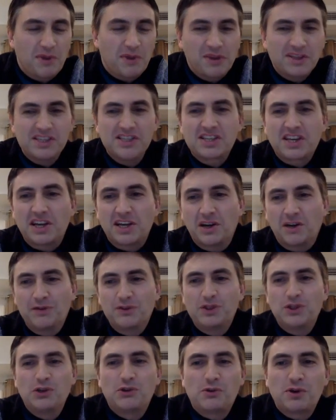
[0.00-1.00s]
Well, this is kind
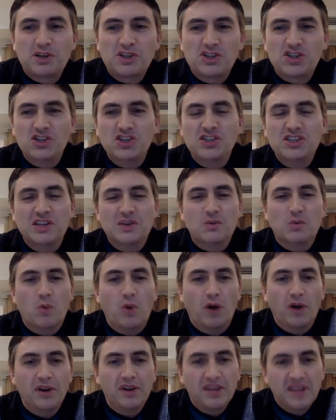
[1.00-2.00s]
of two questions in
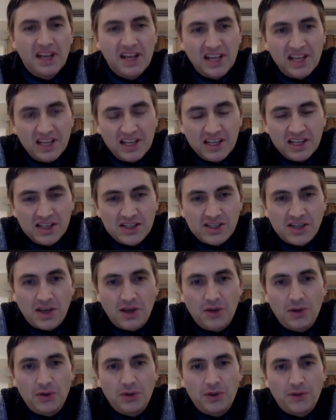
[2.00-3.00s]
one.
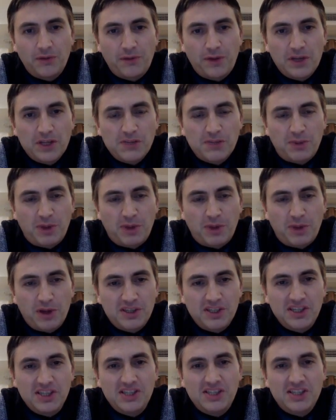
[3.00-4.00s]
So the first
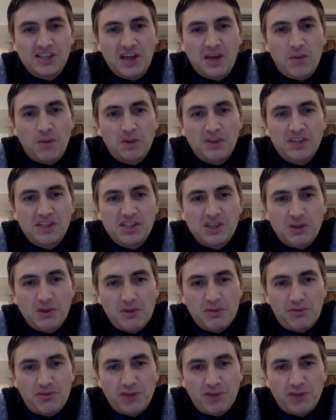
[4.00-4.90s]
part is, what is your